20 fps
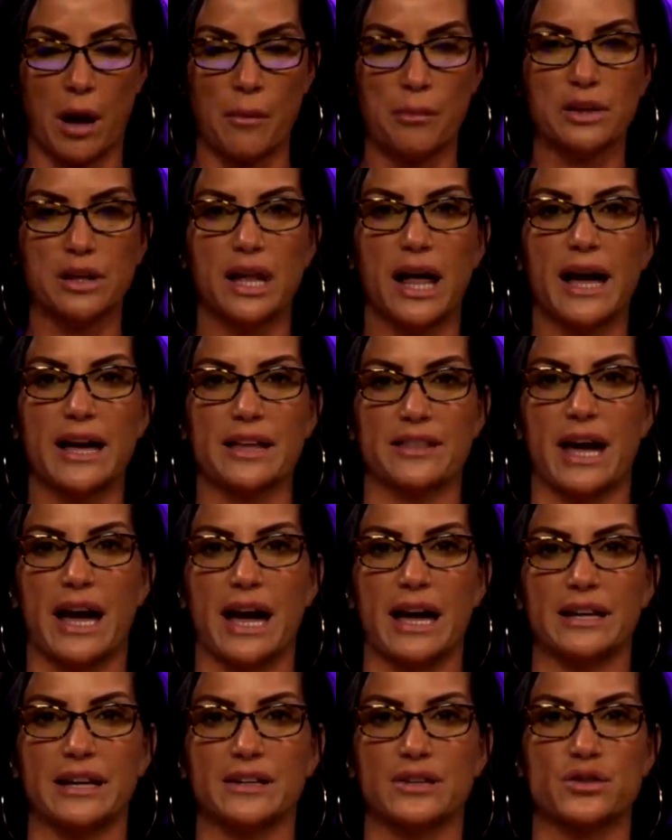apply
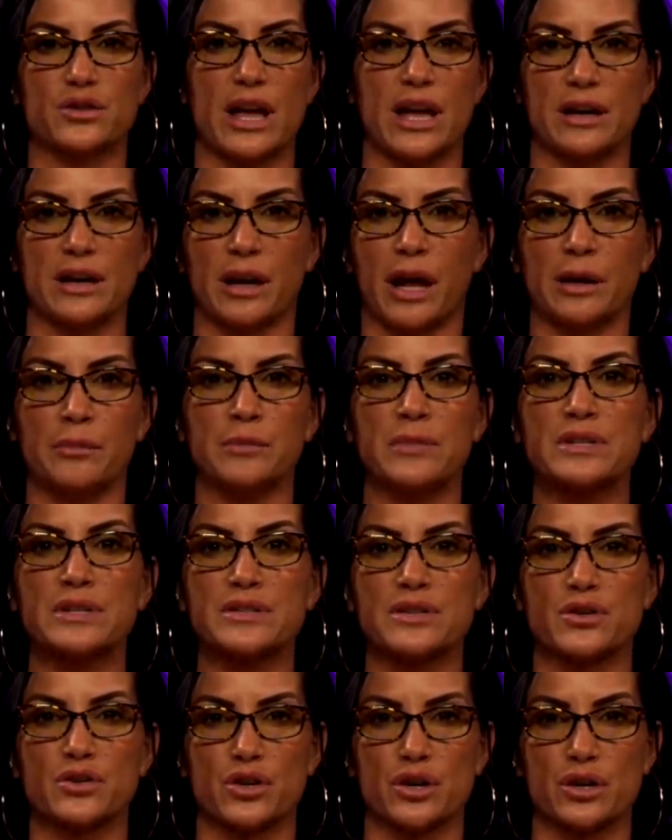that and
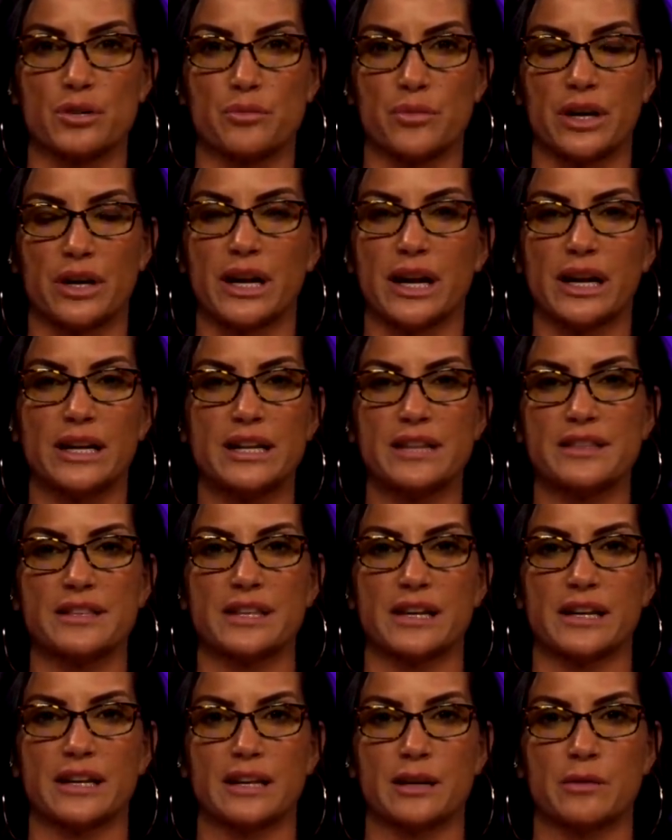misinterpret
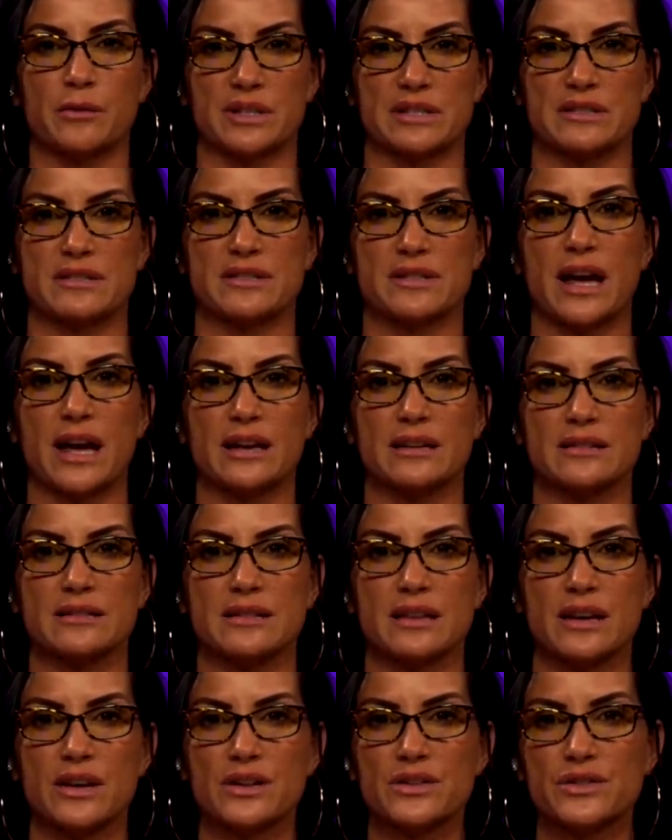anything that anyone
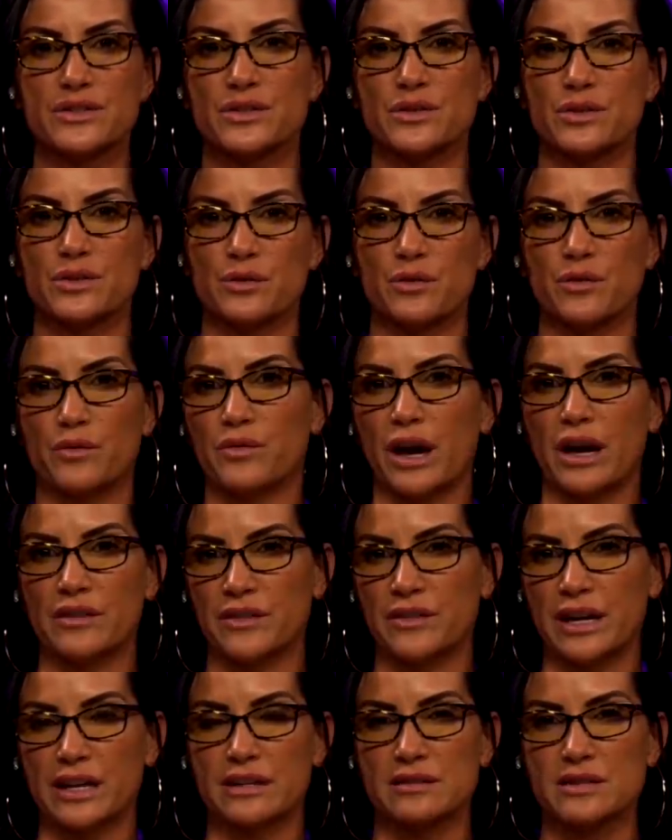says so
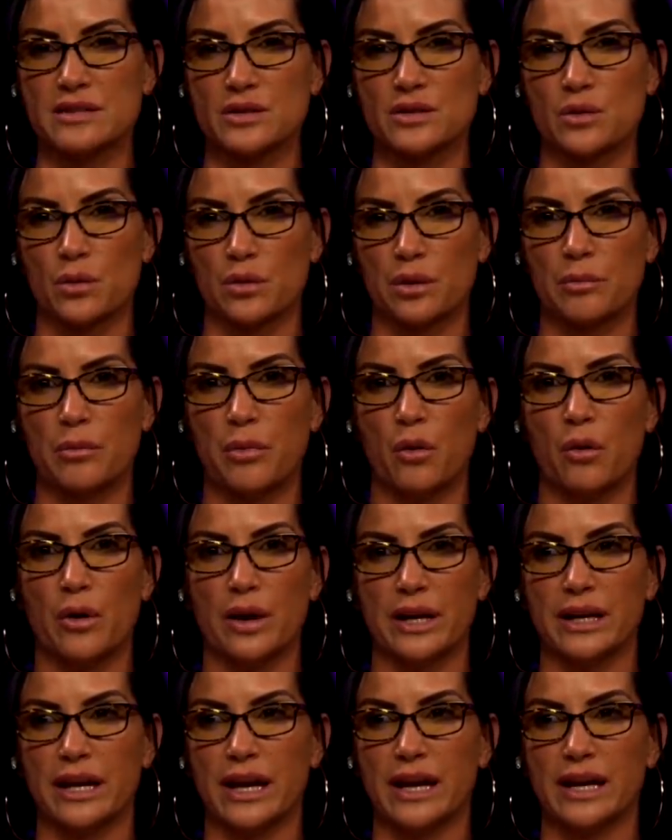they can score a
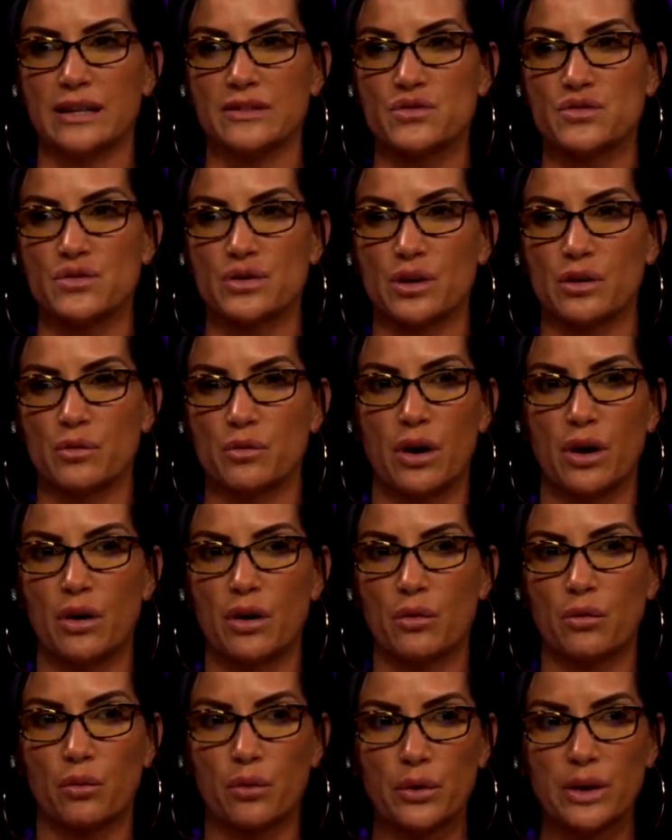point. And so
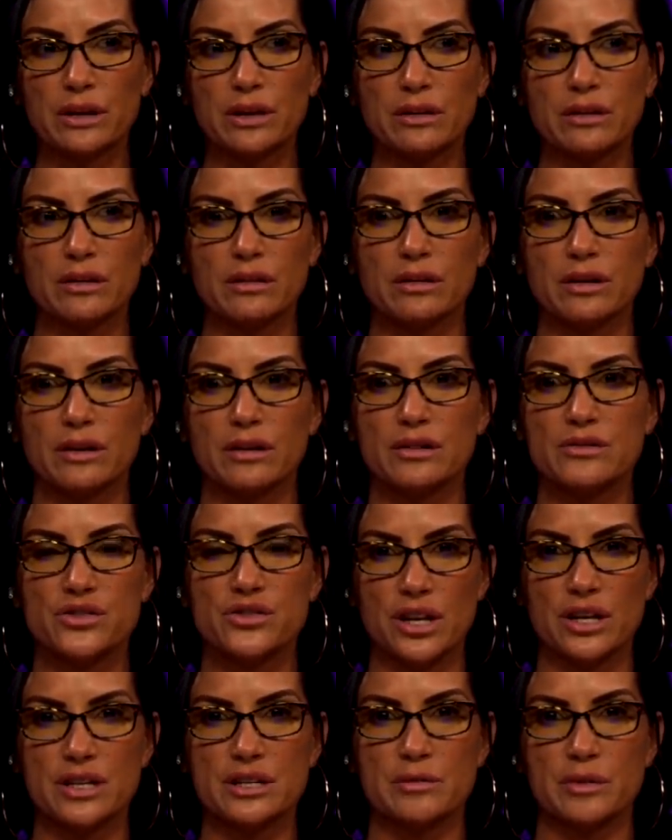real,
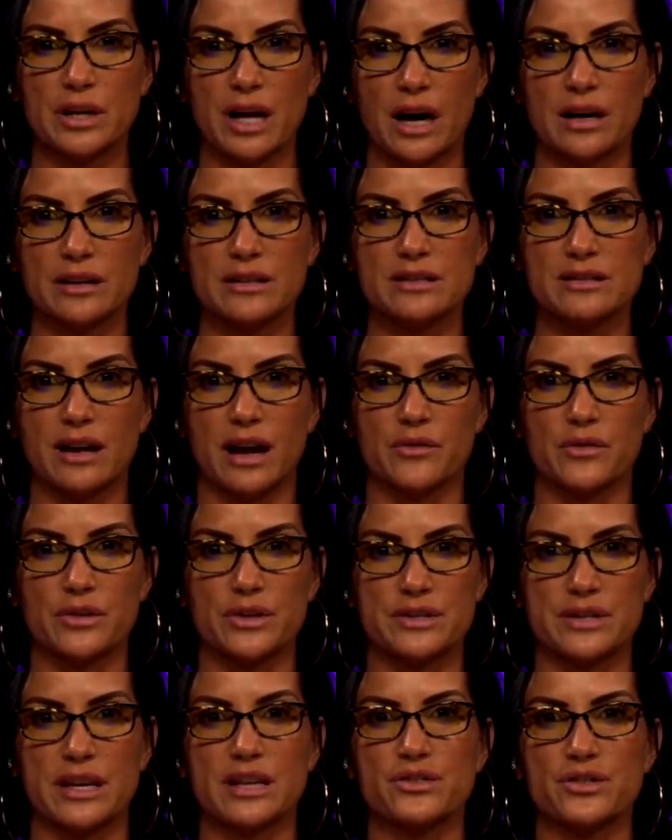genuine, honest
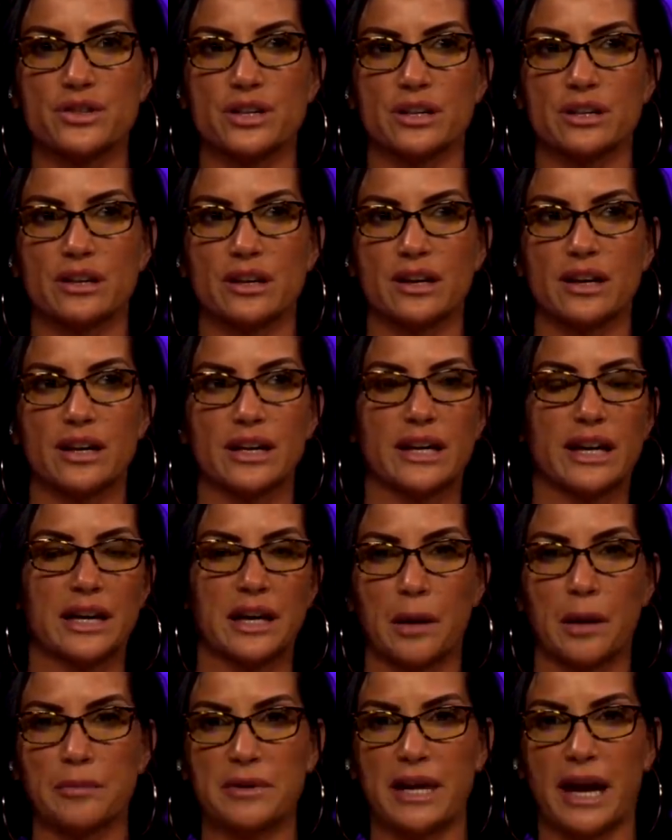conversation
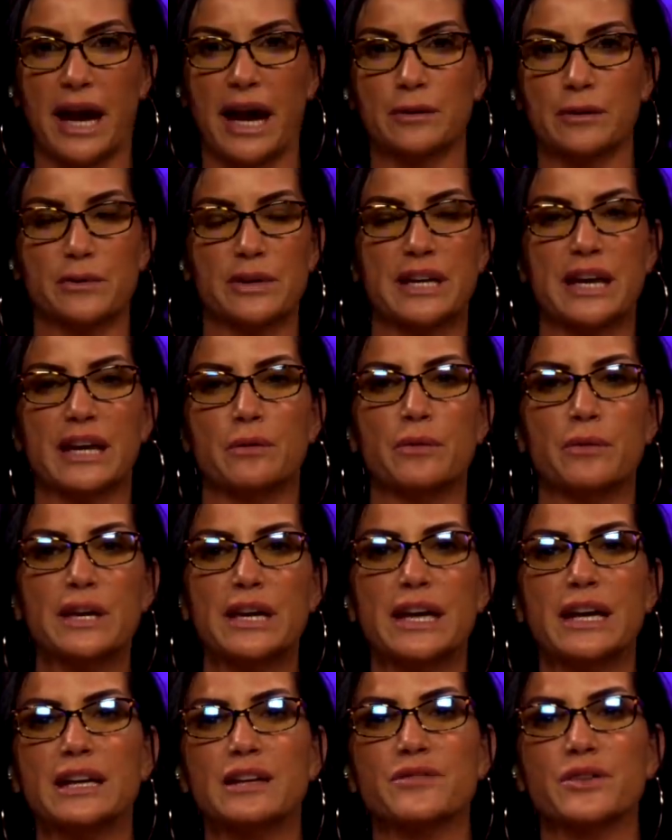cannot be had. We
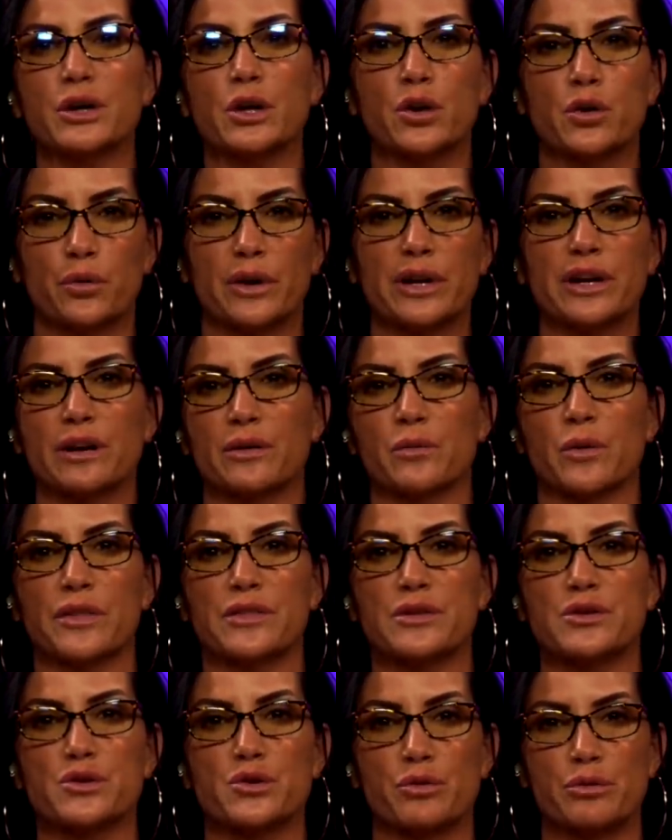can't even agree on
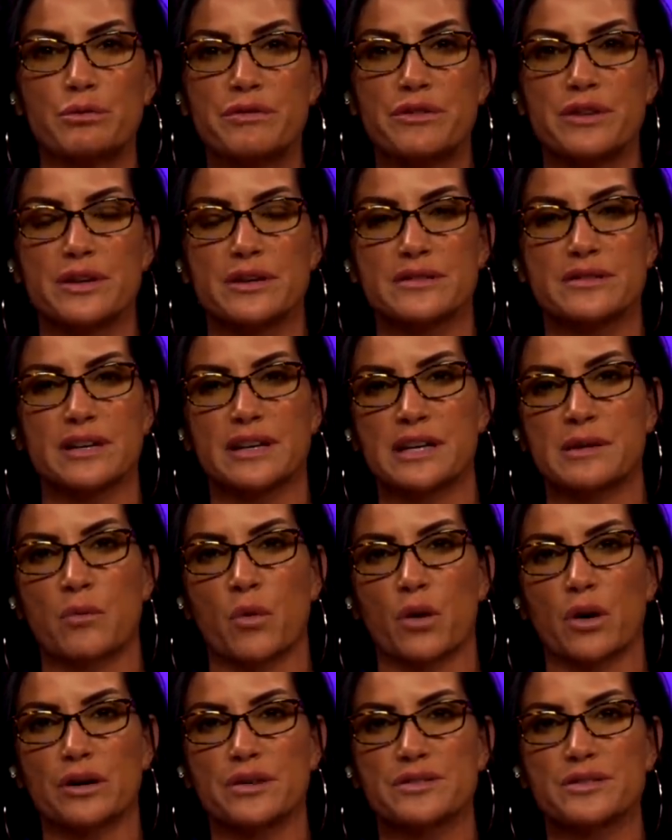what the truth is
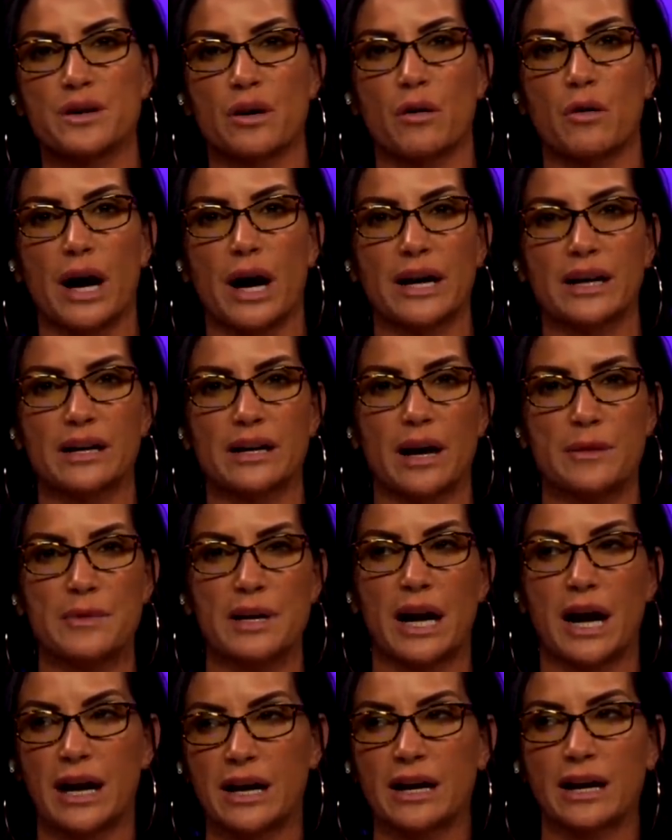anymore. So I
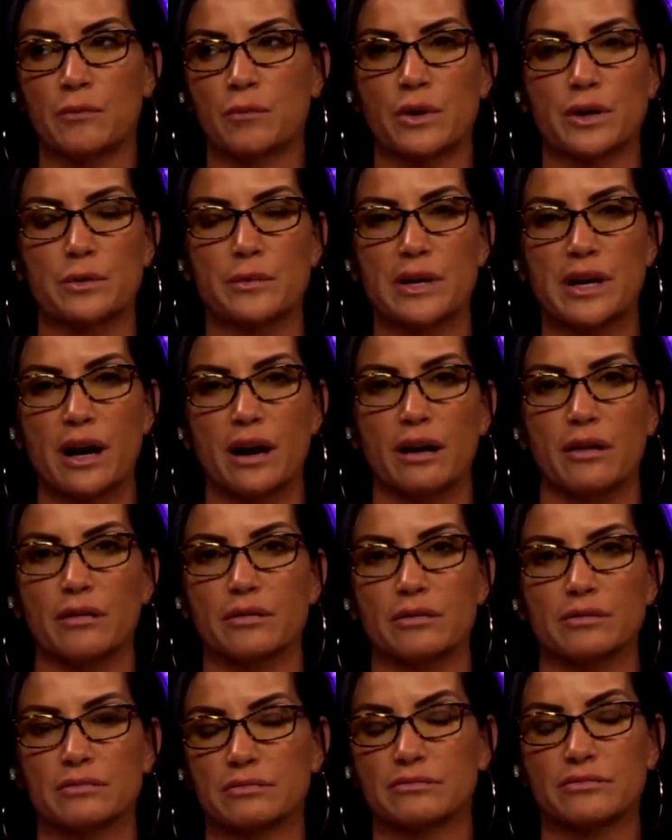mean, where do we
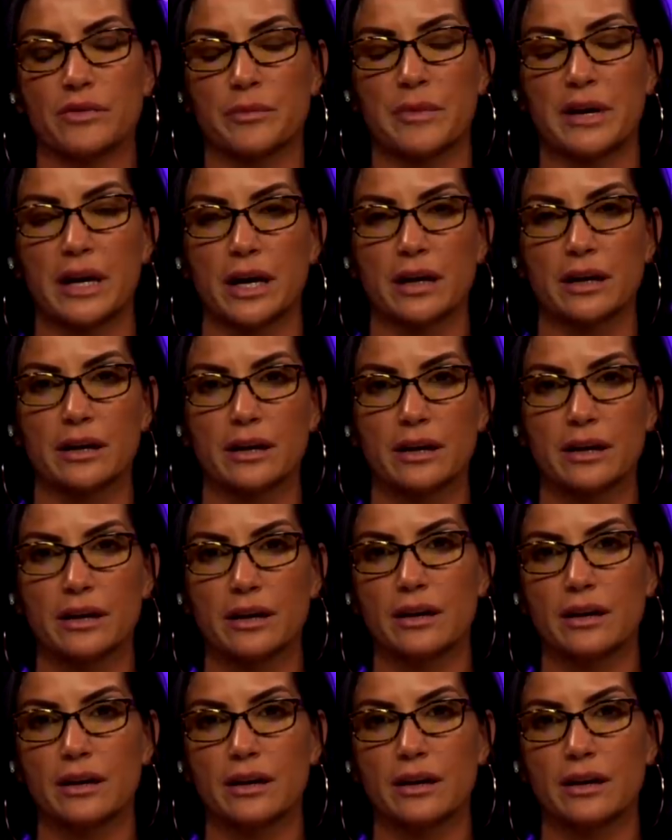go from here?